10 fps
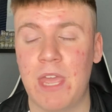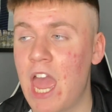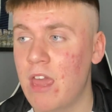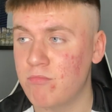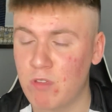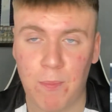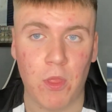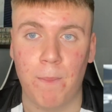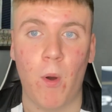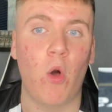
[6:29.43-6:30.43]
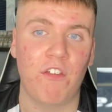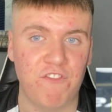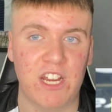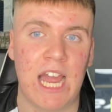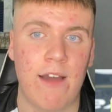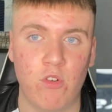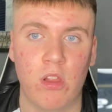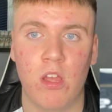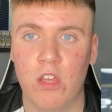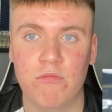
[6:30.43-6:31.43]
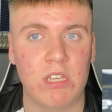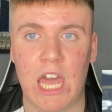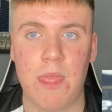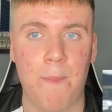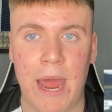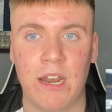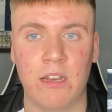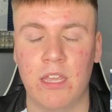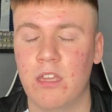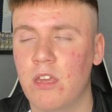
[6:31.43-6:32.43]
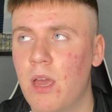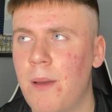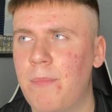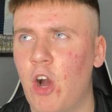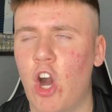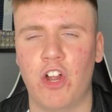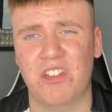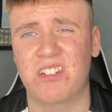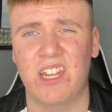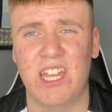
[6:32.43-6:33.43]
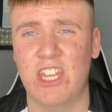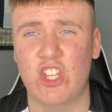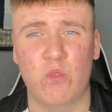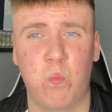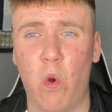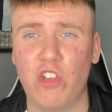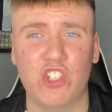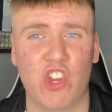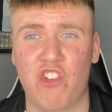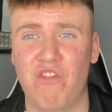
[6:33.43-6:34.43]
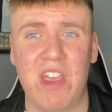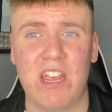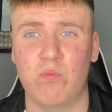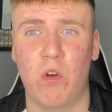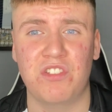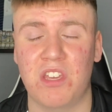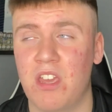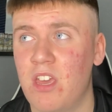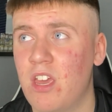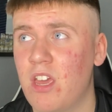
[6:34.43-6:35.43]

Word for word: Yeah, he put the ball in for Carroll to get the penalty, but honestly, he just wasn't great, was he?